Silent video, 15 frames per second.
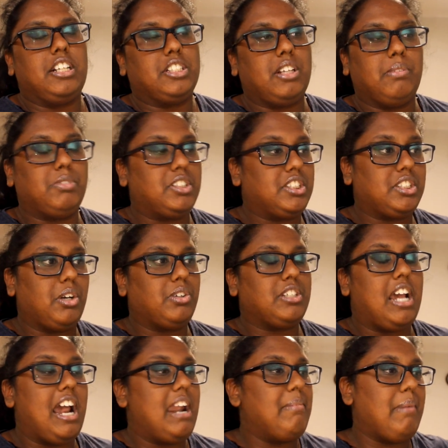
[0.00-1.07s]
so I'm just so
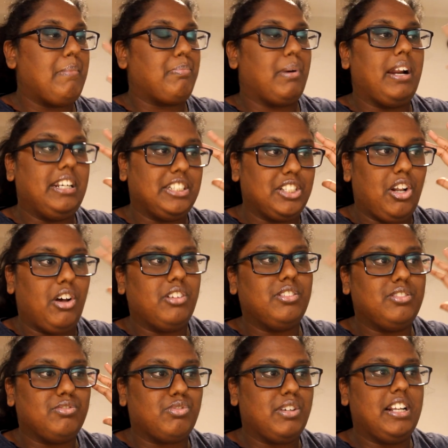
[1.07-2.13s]
tired and my brain's not
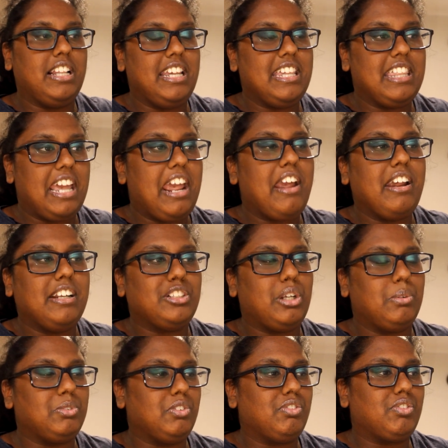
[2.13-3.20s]
really there in
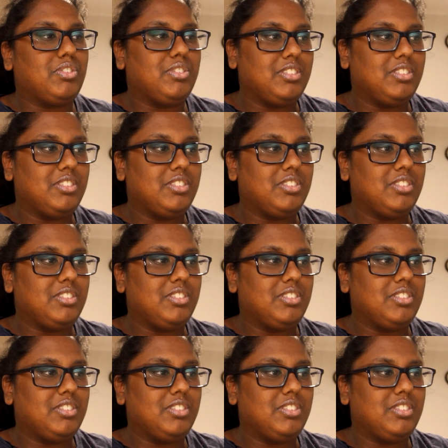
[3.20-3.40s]
terms of